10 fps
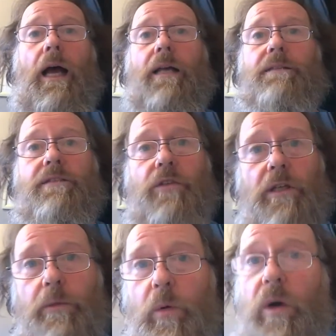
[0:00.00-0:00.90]
and
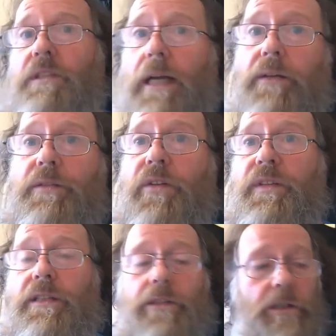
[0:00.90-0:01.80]
suddenly we weren't allowed in the
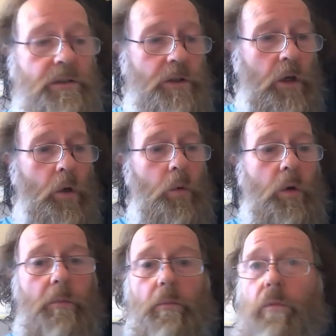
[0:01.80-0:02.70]
theatre, so
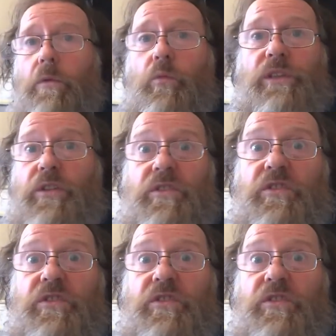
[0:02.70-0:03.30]
we just